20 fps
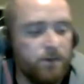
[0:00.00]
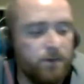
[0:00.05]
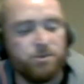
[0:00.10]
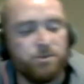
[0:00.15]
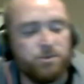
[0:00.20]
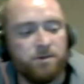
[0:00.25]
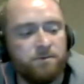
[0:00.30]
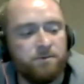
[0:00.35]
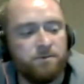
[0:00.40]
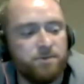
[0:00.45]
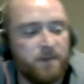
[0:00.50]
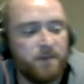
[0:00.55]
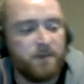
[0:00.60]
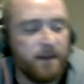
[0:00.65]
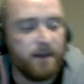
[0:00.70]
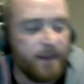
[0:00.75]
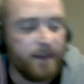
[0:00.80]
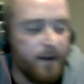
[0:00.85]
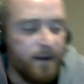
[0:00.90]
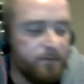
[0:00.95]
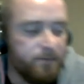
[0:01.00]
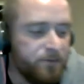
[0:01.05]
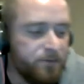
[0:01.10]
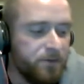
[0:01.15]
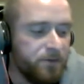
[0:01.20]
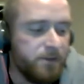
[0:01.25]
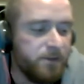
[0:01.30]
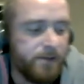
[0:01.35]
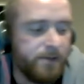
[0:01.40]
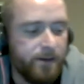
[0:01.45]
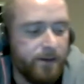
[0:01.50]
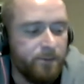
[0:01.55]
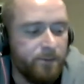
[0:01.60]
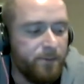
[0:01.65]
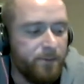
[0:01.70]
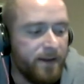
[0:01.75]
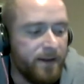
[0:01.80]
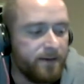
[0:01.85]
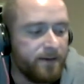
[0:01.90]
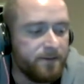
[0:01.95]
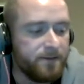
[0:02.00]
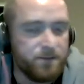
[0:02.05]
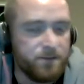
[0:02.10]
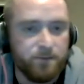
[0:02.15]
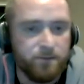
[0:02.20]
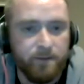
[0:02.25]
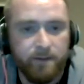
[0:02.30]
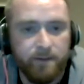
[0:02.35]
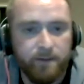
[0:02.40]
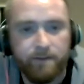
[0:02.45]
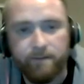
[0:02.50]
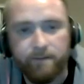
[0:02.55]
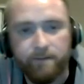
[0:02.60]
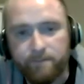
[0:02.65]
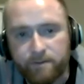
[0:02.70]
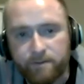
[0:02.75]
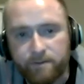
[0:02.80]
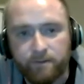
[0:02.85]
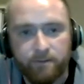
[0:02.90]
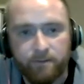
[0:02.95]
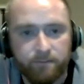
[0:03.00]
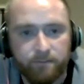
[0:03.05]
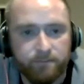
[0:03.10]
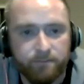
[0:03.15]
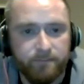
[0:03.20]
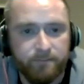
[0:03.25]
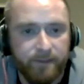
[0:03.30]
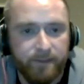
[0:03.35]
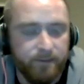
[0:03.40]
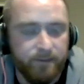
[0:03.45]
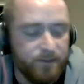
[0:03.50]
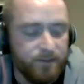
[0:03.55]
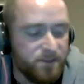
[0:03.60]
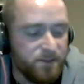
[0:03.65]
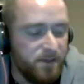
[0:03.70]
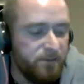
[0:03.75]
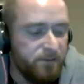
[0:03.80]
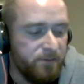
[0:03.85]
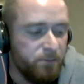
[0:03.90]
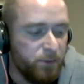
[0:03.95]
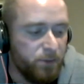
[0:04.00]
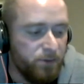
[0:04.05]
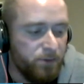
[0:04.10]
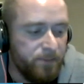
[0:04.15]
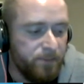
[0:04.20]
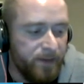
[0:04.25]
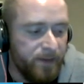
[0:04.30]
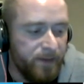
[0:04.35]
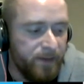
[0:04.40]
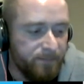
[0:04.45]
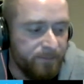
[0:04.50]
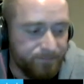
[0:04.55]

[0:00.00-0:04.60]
Jones, you got Calvin Ridley coming back this week. So, does he have a blow-up game?